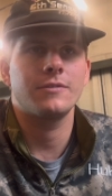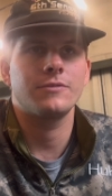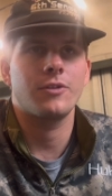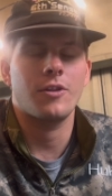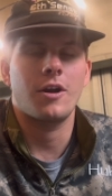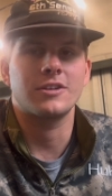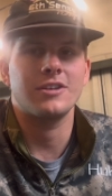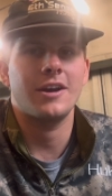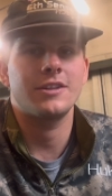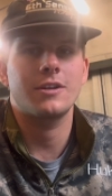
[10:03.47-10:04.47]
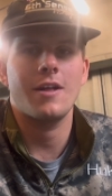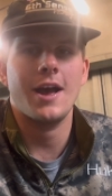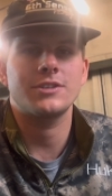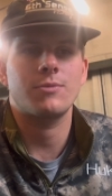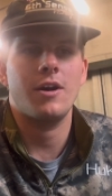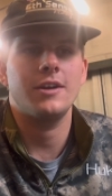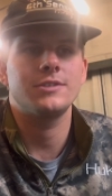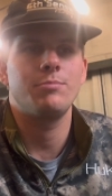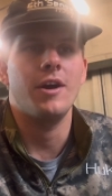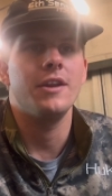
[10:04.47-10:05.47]
alongside the glass rods,
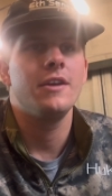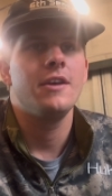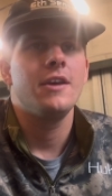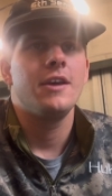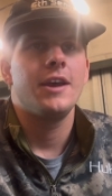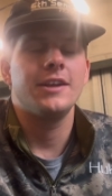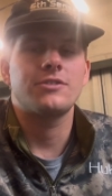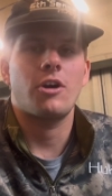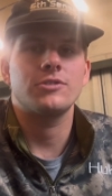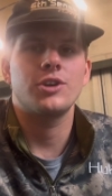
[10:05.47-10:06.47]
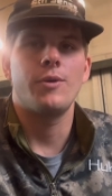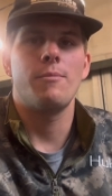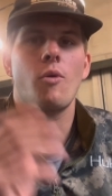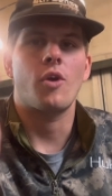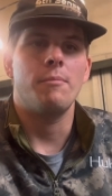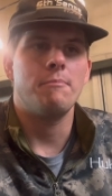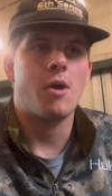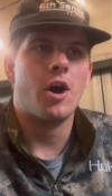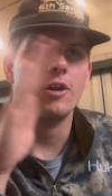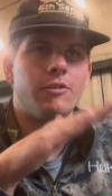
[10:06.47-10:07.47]
but it's also a more
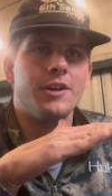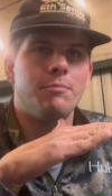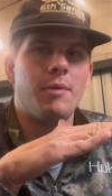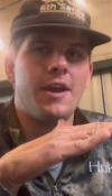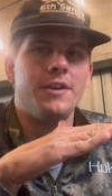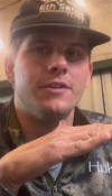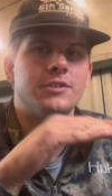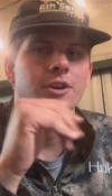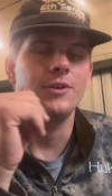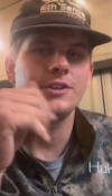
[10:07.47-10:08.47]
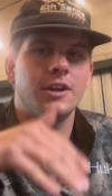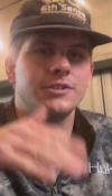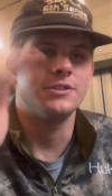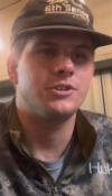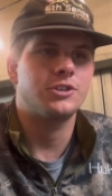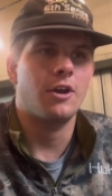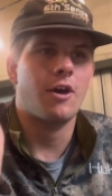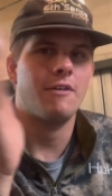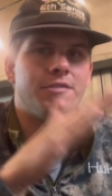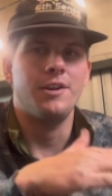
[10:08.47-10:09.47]
moderate bend, so it doesn't shut
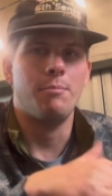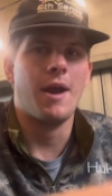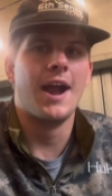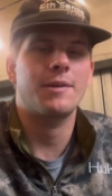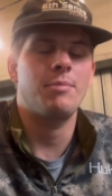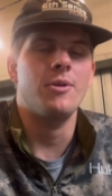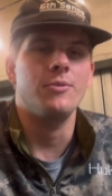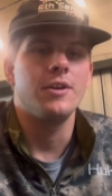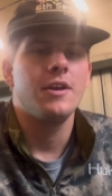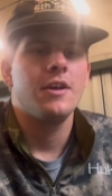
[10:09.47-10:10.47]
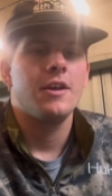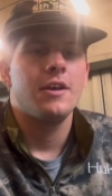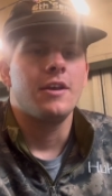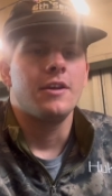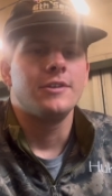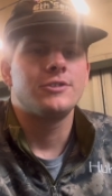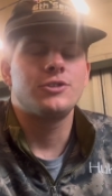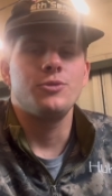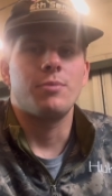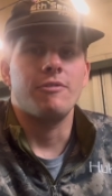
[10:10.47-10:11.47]
off into backbone
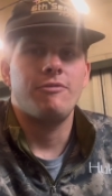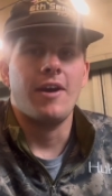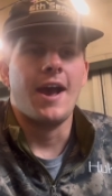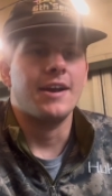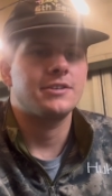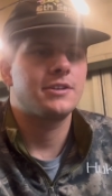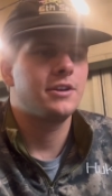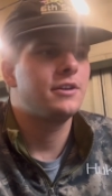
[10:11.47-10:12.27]
super fast.